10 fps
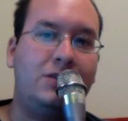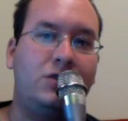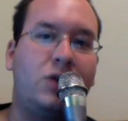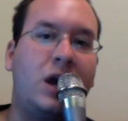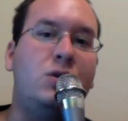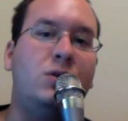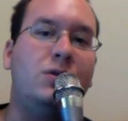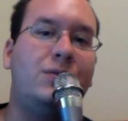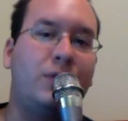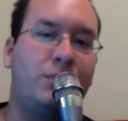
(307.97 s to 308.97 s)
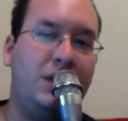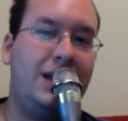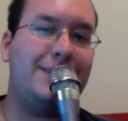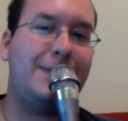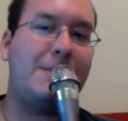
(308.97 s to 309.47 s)
This is great news for
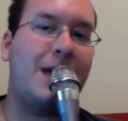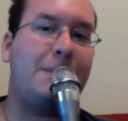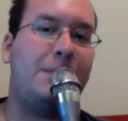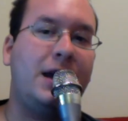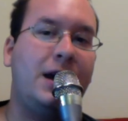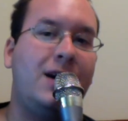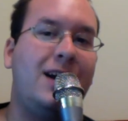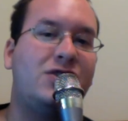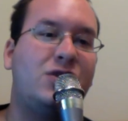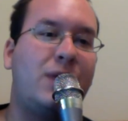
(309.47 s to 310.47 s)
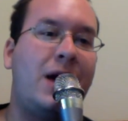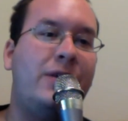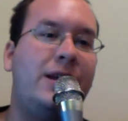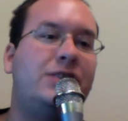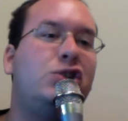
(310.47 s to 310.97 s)
me as my MacBook Air has
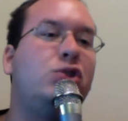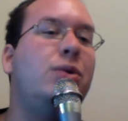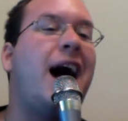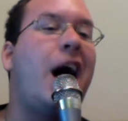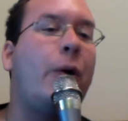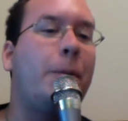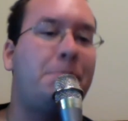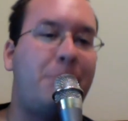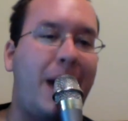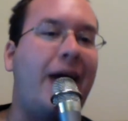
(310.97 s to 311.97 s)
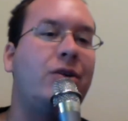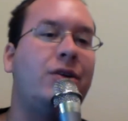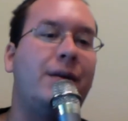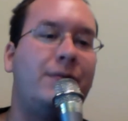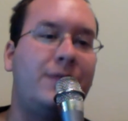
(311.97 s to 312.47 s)
around a 2-hour
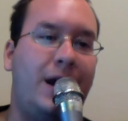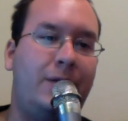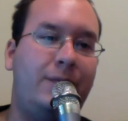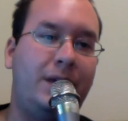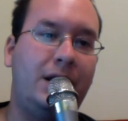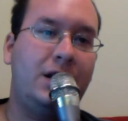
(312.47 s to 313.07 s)
battery life now.